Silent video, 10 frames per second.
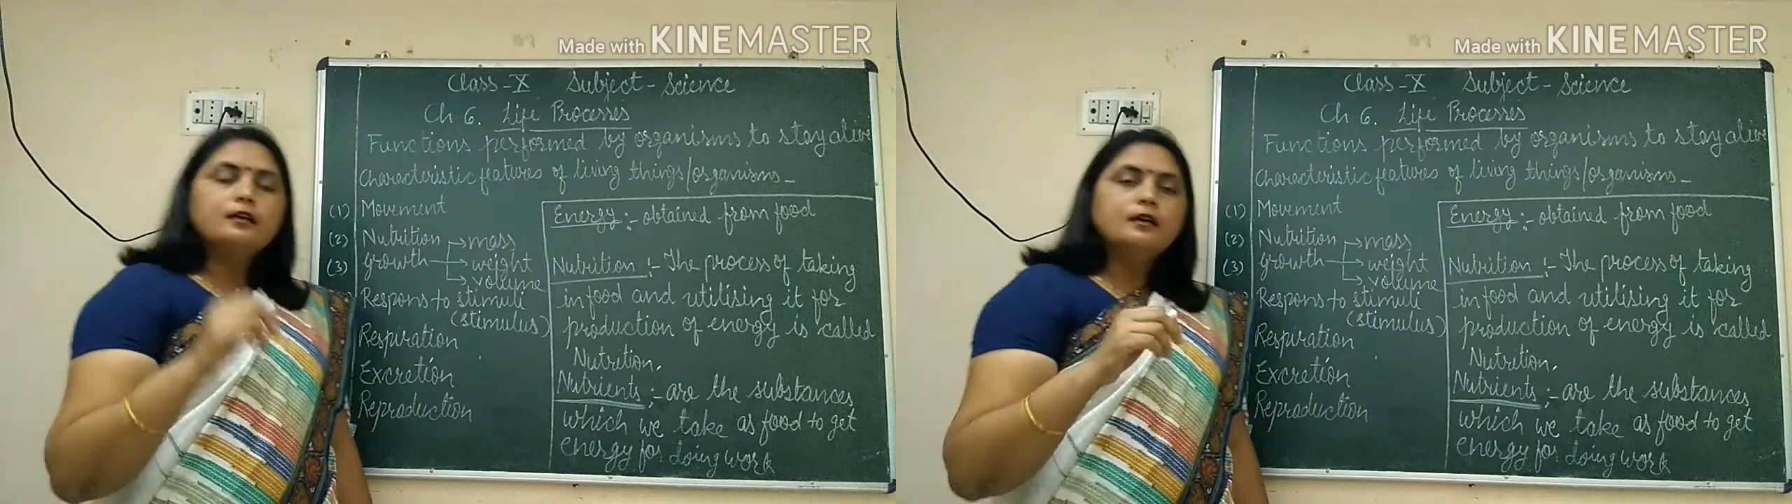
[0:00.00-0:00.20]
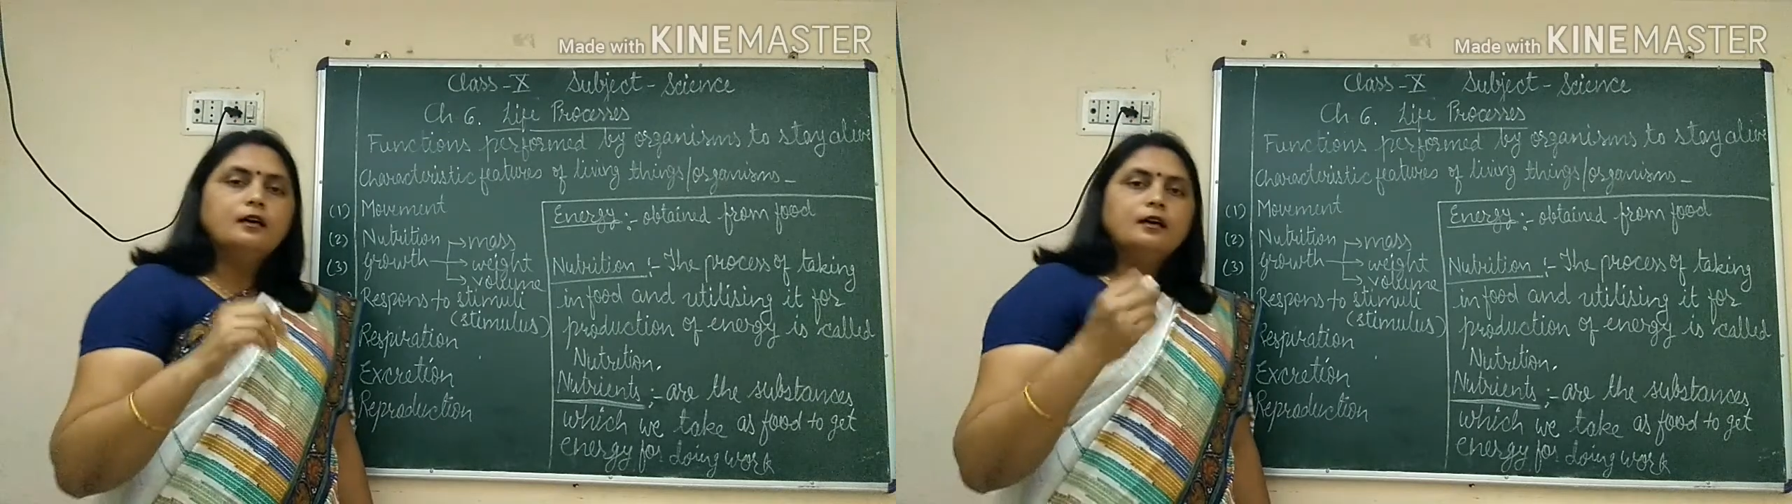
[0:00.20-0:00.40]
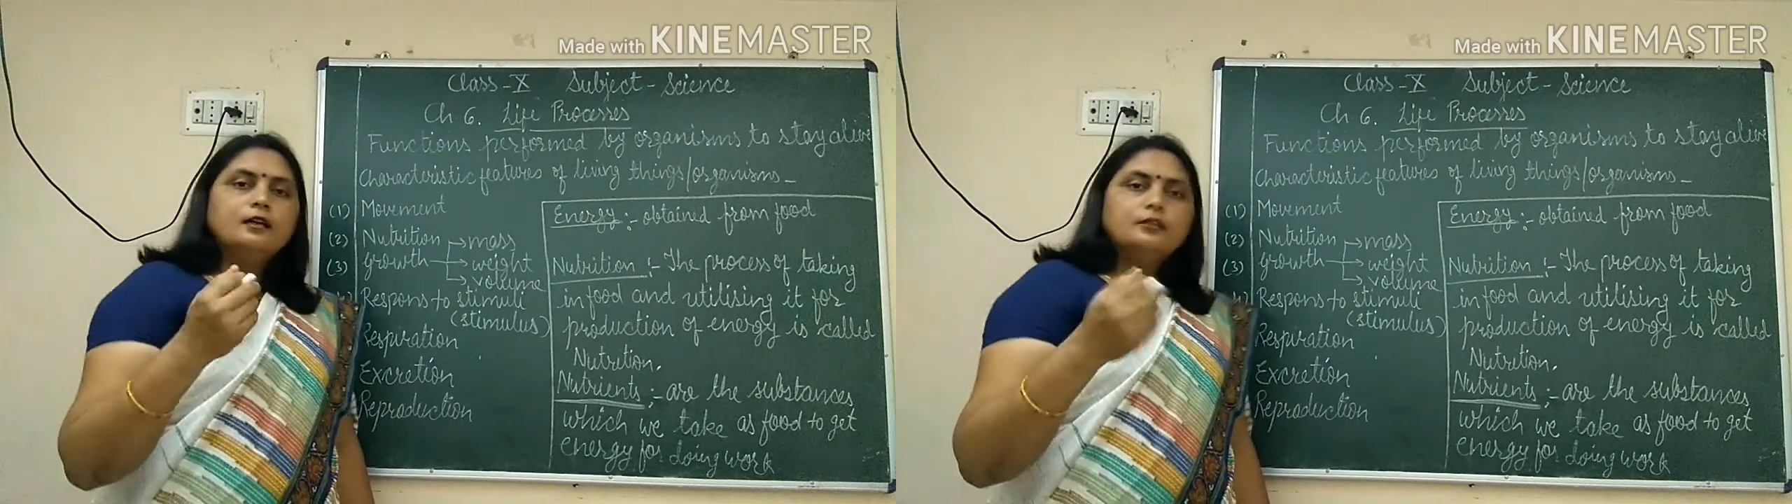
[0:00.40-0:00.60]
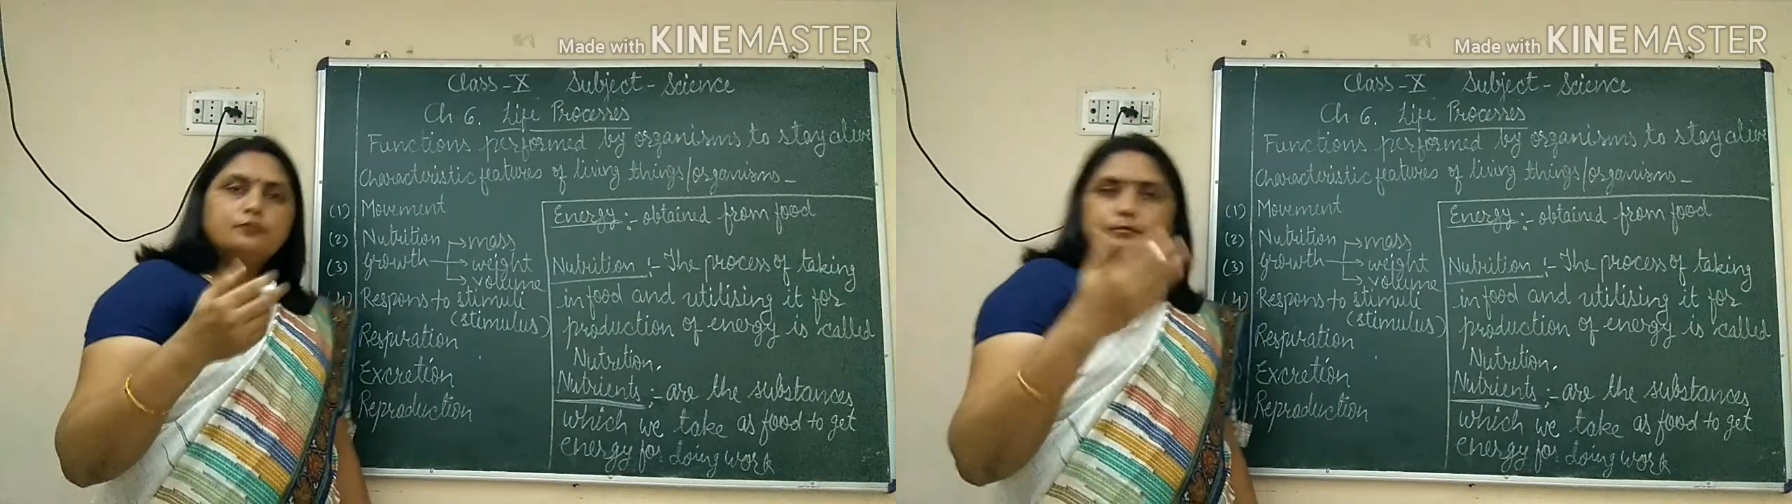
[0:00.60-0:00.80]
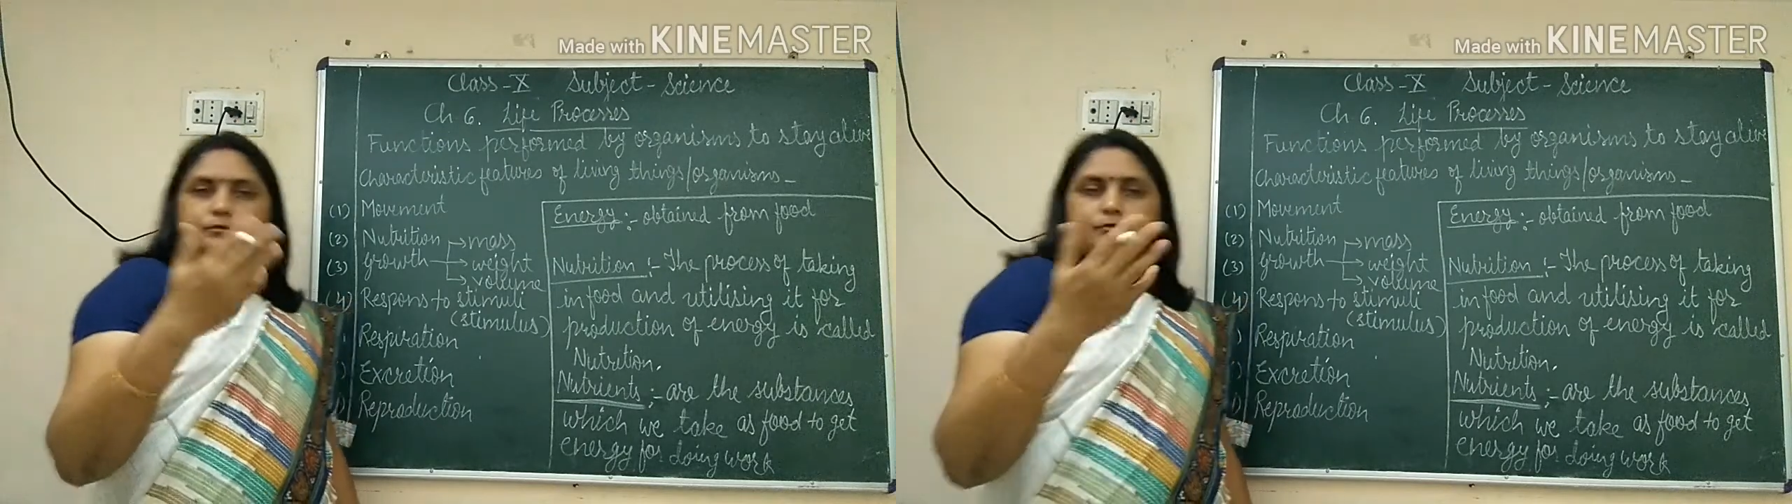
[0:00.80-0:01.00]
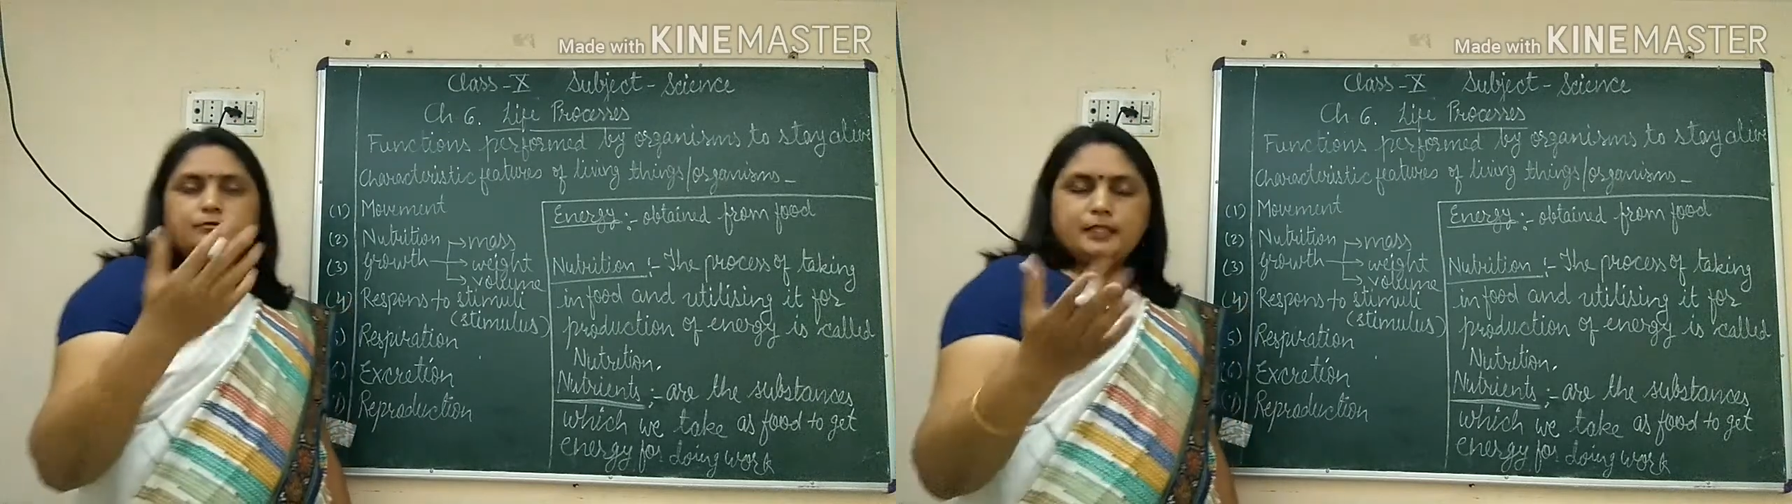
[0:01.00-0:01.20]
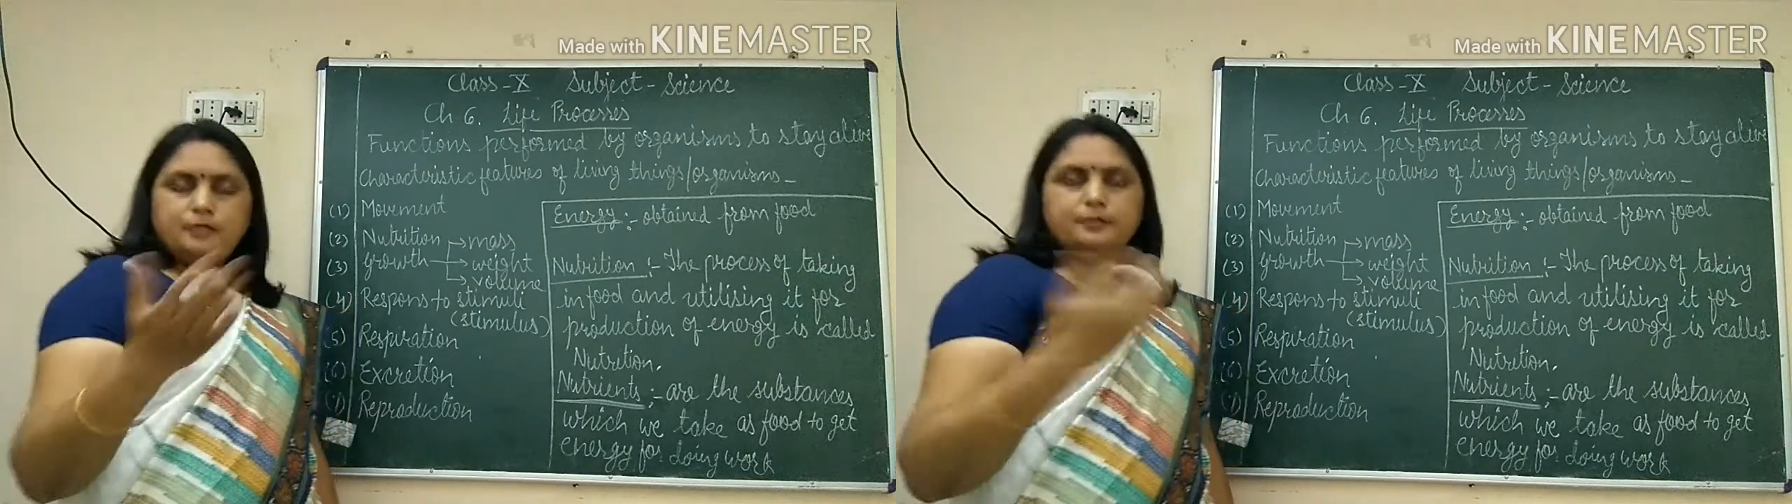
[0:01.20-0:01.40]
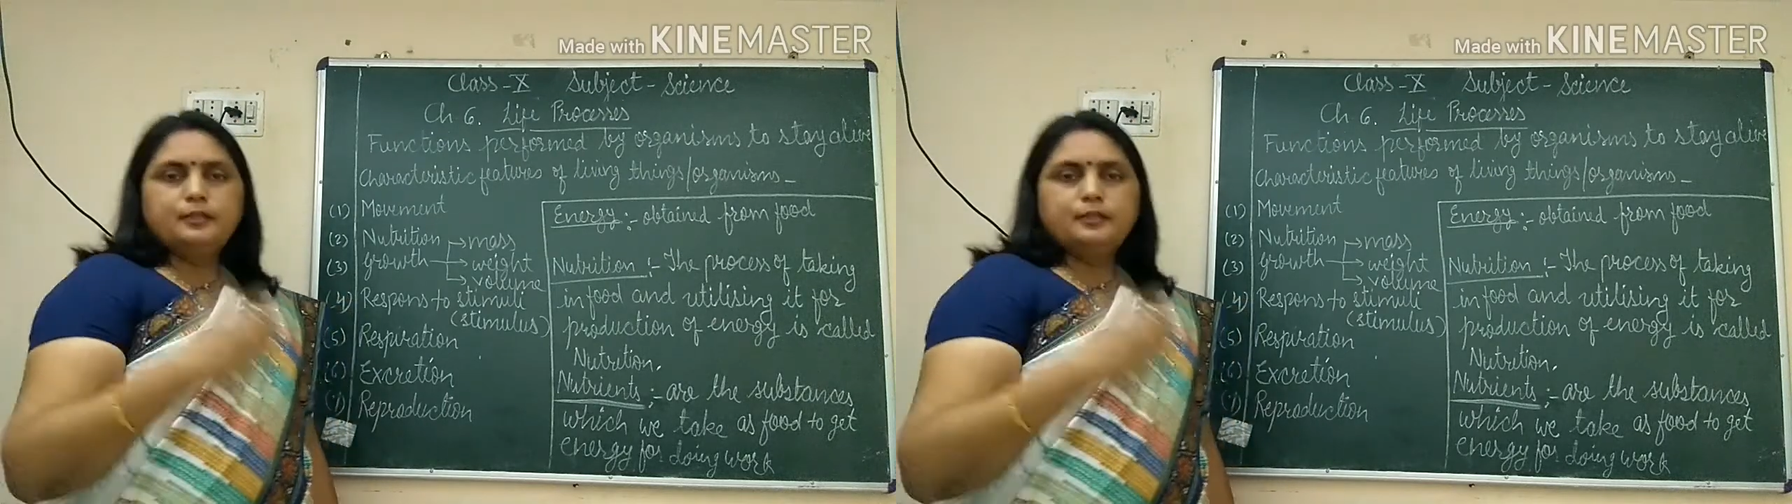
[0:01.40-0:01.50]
You must